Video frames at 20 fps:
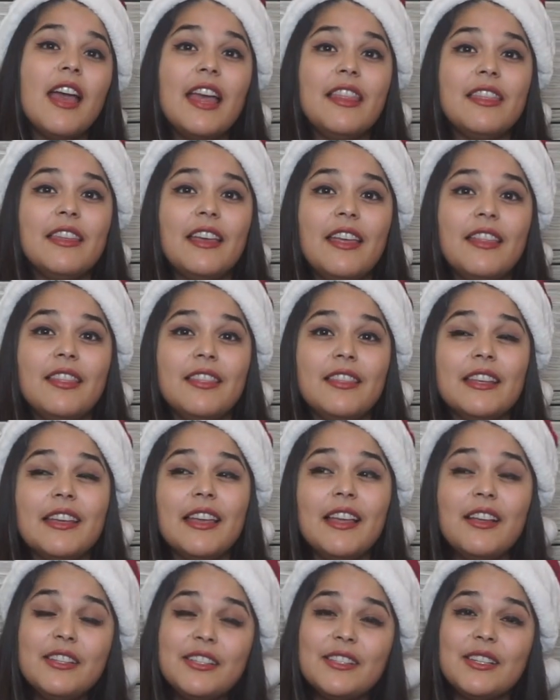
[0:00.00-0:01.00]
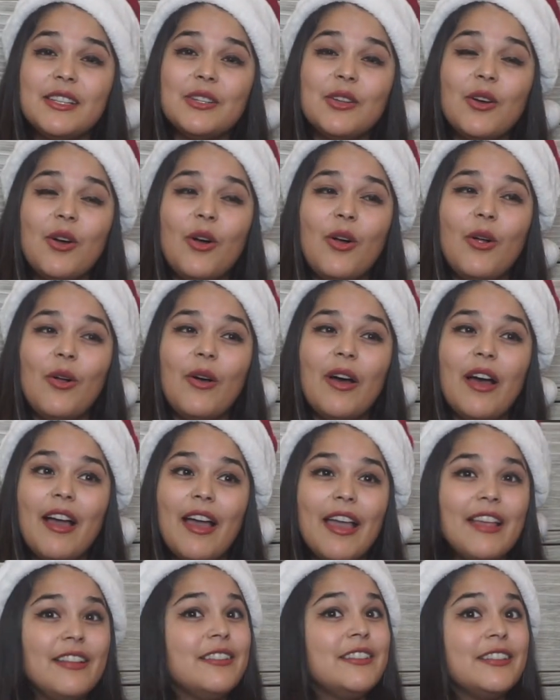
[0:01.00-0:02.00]
And then the Elsa doll,
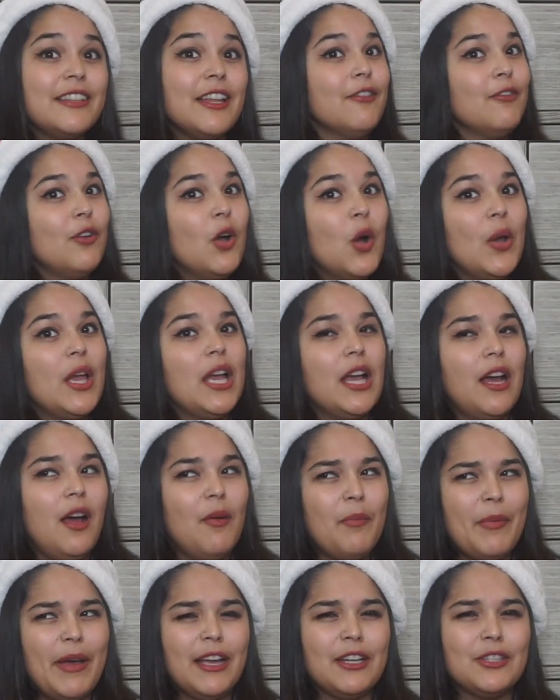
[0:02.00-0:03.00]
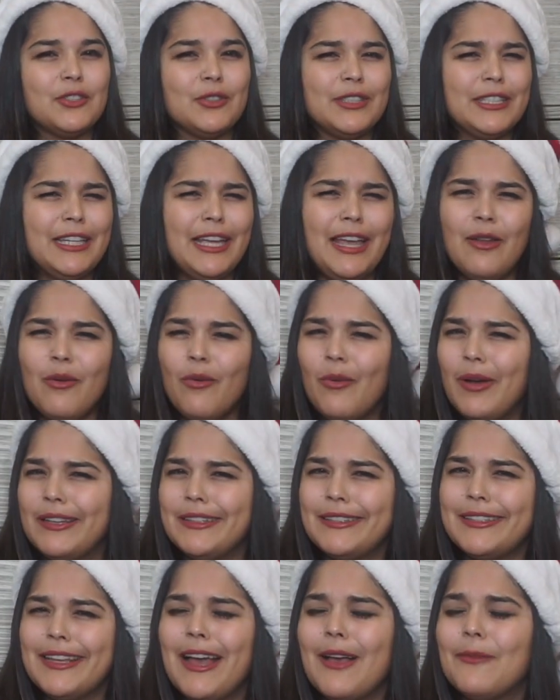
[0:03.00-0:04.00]
instead of going up, actually it
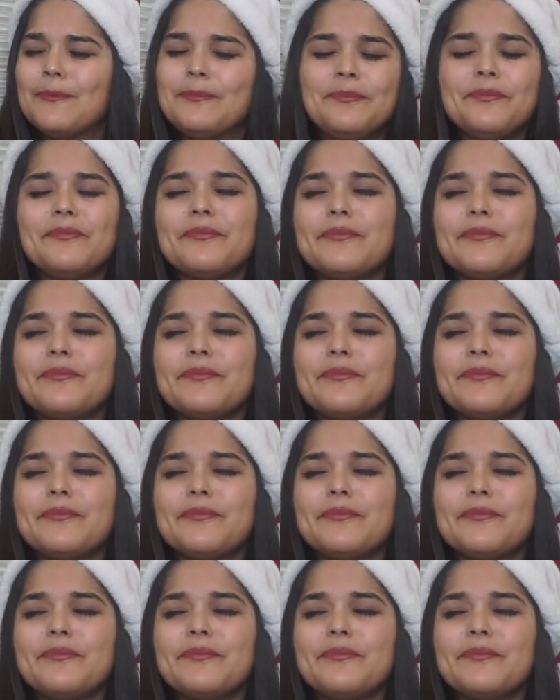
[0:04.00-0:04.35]
went down.